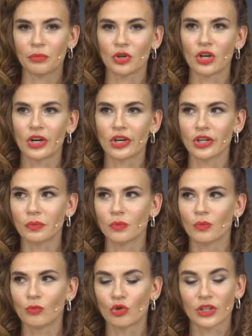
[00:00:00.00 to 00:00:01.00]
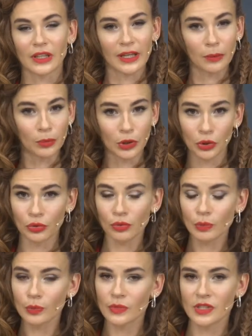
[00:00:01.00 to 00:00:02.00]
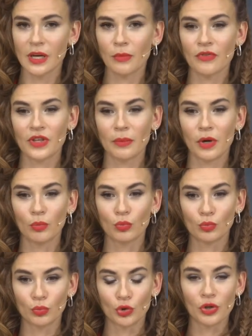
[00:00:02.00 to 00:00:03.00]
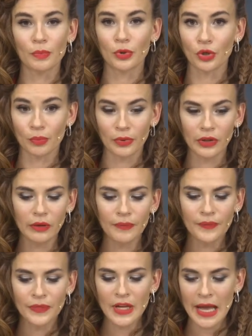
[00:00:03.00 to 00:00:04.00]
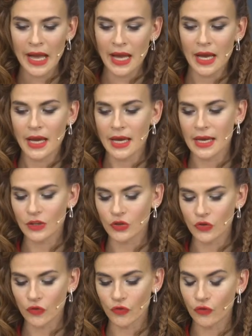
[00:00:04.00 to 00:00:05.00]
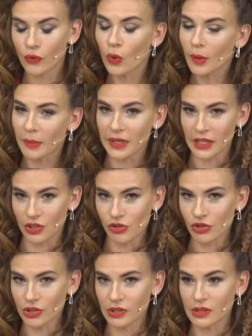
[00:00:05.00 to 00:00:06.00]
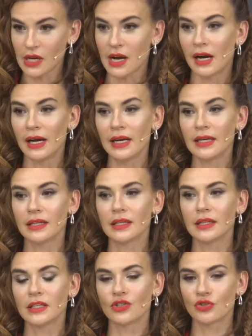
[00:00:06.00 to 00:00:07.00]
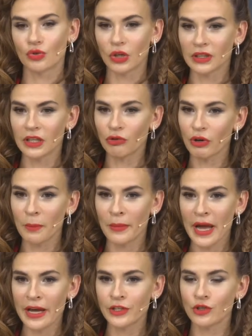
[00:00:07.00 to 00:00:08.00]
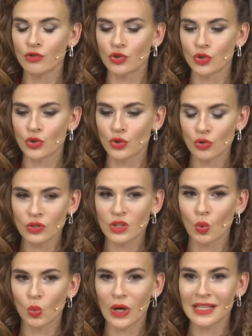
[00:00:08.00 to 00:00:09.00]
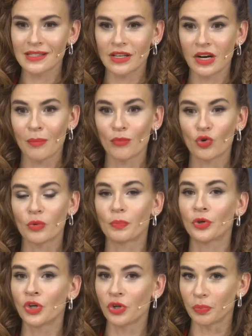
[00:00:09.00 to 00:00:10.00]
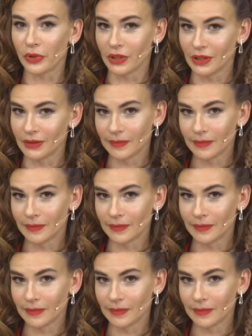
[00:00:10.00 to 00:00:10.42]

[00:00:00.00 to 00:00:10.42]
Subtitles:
are more like blue, some of them are more purple. And for beginners, I strongly recommend you to use the ones that are more purple,